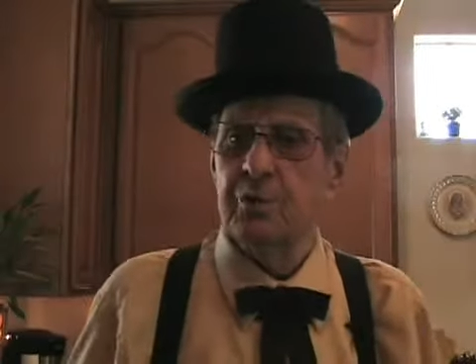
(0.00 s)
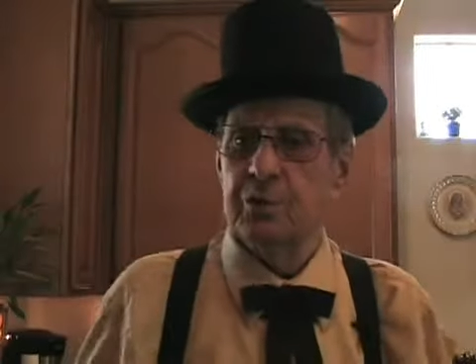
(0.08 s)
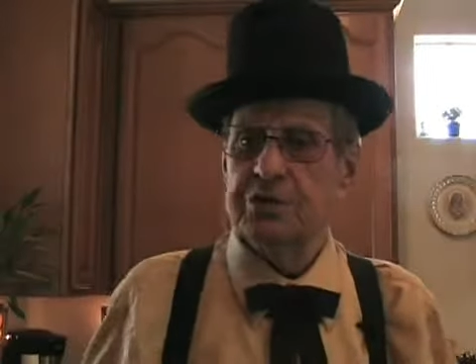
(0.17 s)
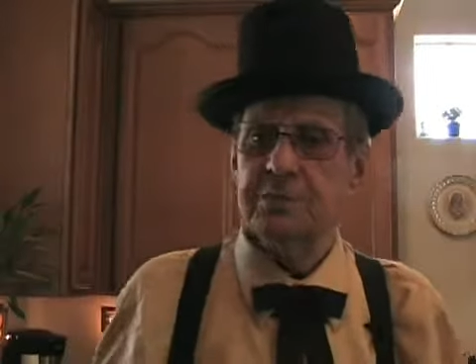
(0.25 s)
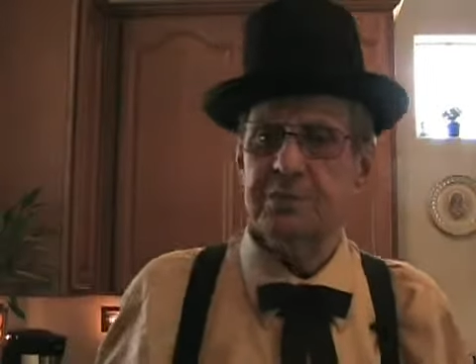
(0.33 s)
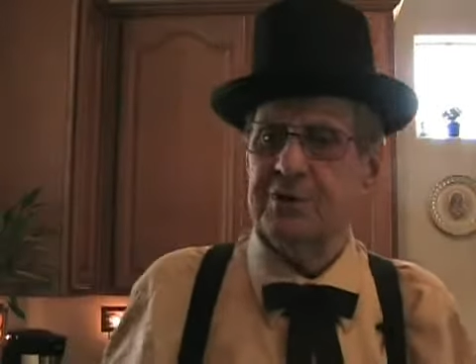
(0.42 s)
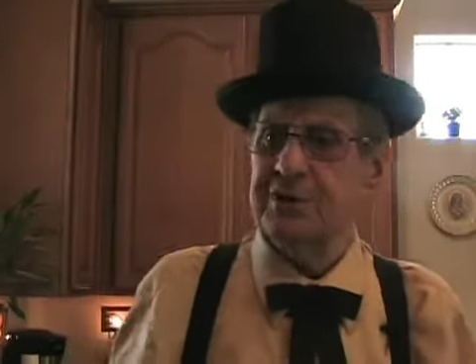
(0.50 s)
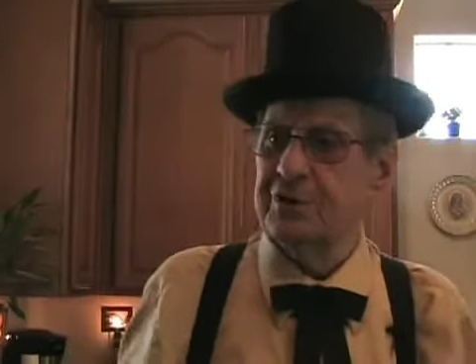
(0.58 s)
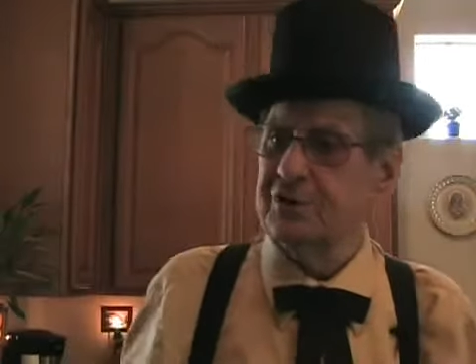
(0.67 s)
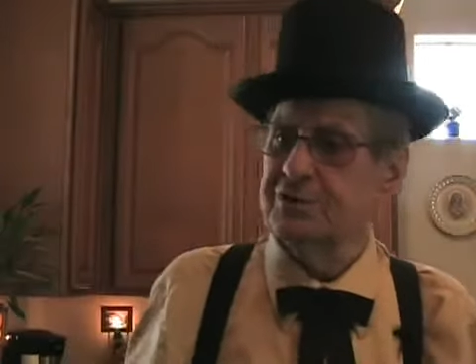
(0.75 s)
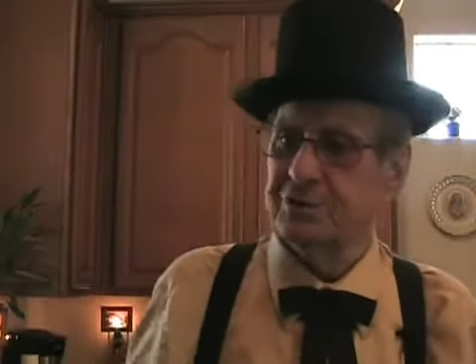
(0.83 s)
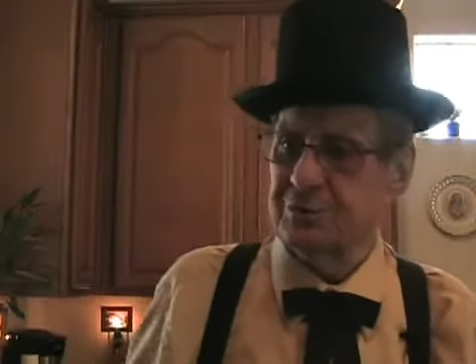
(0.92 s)
whispering
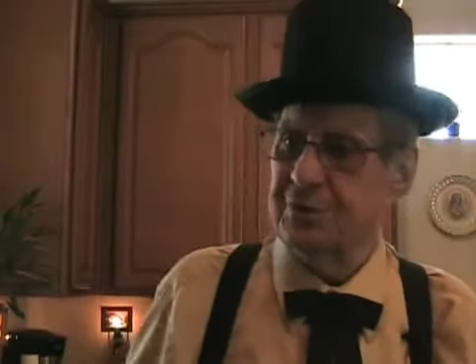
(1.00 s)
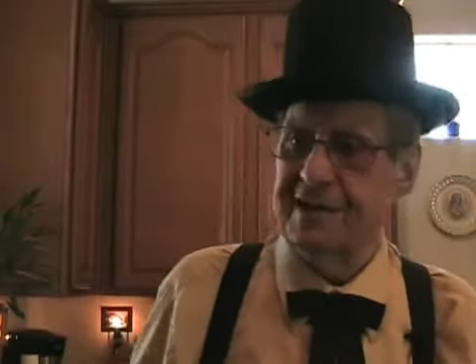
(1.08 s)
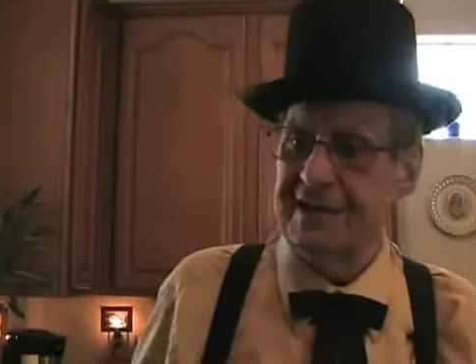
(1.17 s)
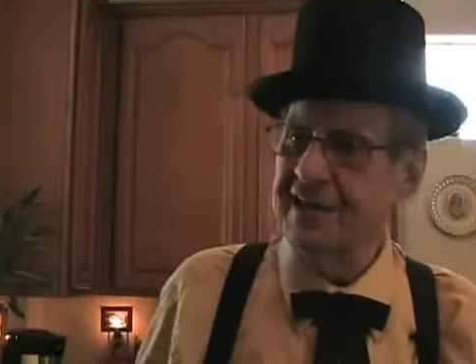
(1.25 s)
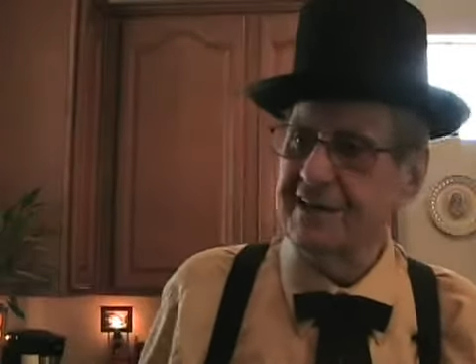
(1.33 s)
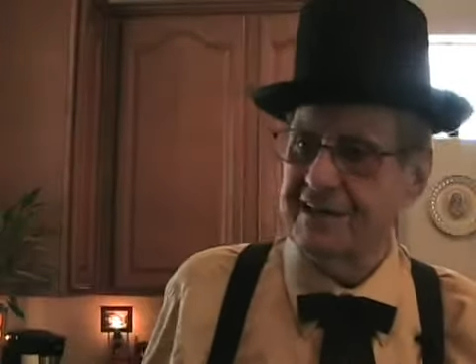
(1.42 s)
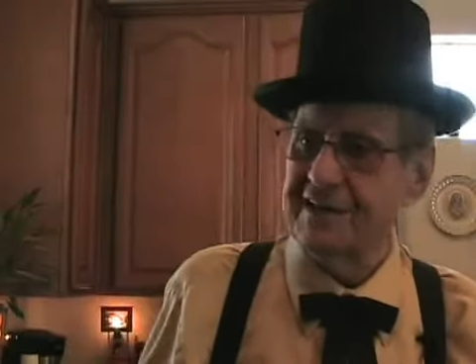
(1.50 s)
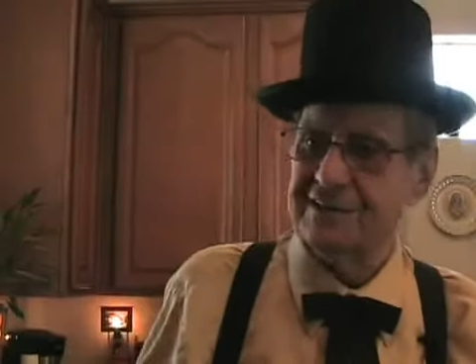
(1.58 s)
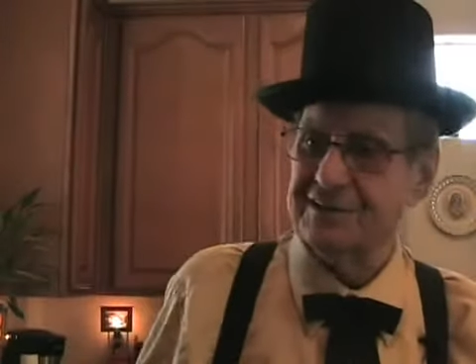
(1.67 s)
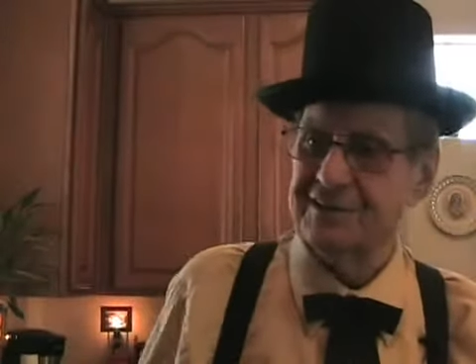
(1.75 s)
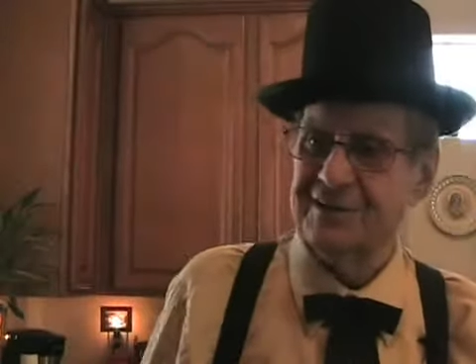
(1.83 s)
those sweet nothings.